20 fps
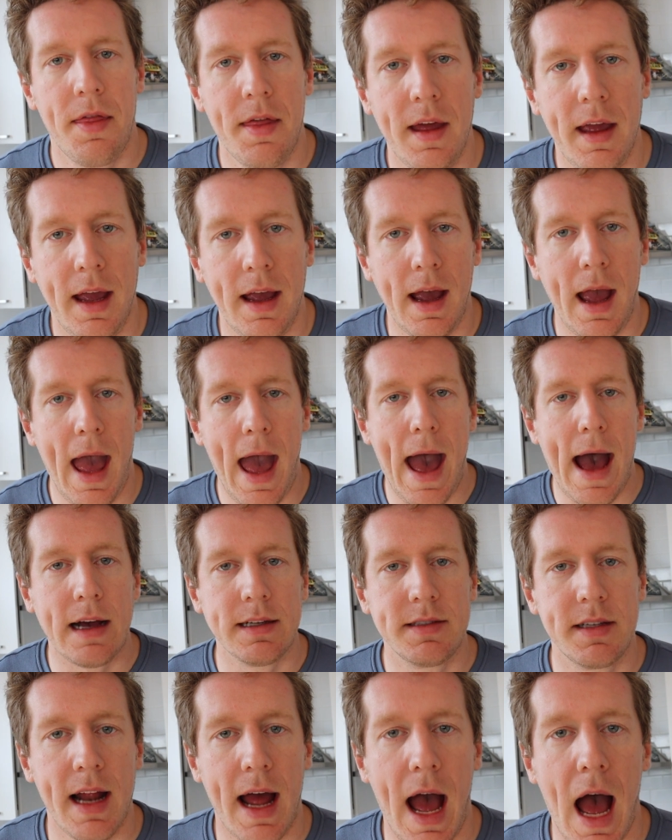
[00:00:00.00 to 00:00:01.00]
thing
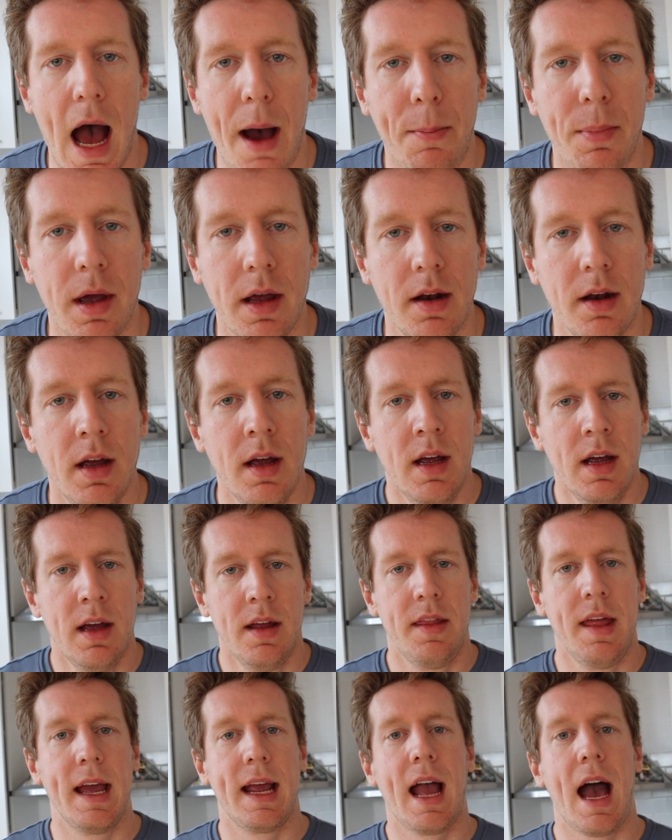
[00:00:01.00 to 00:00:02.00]
has to
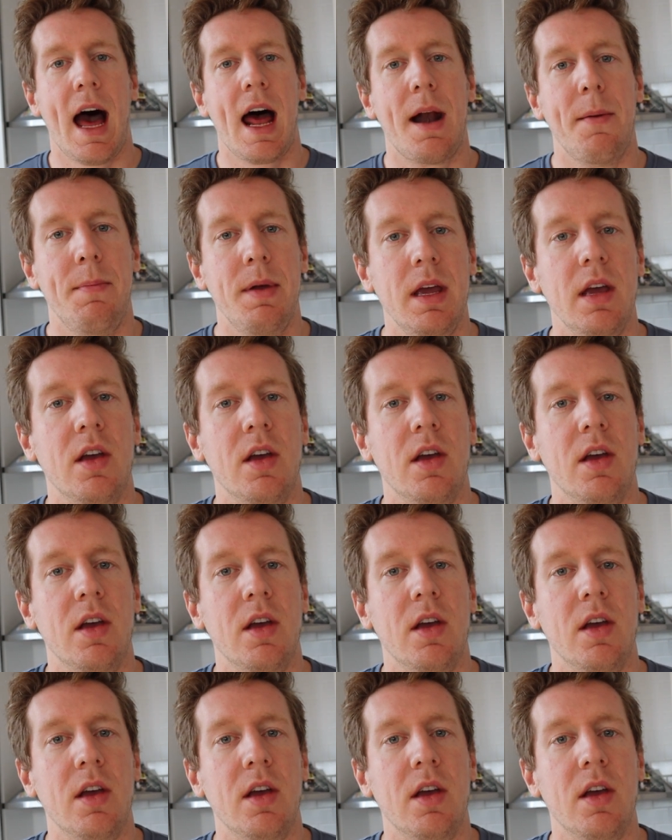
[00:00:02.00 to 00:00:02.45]
happen. They gotta be